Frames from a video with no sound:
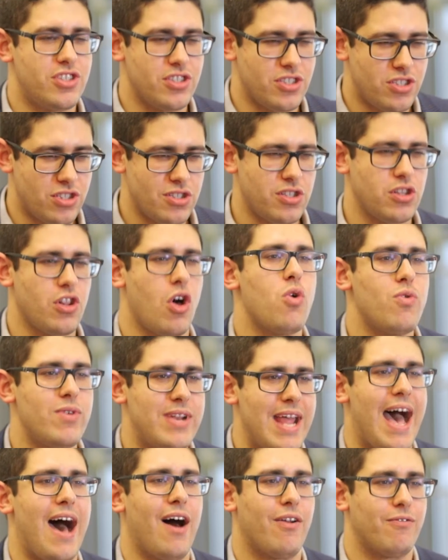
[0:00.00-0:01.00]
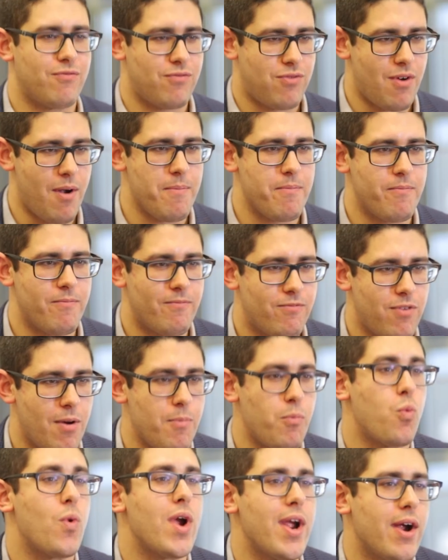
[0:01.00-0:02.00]
to slow down from
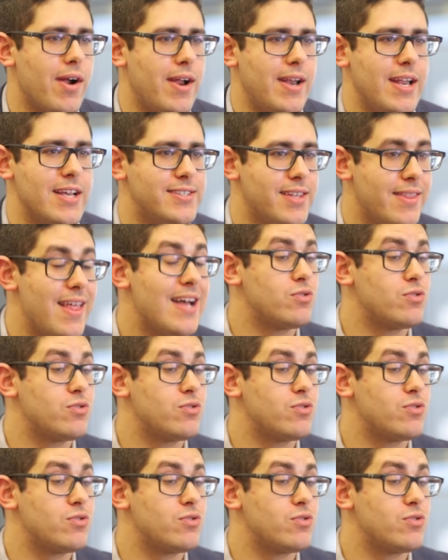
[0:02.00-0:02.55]
weariness.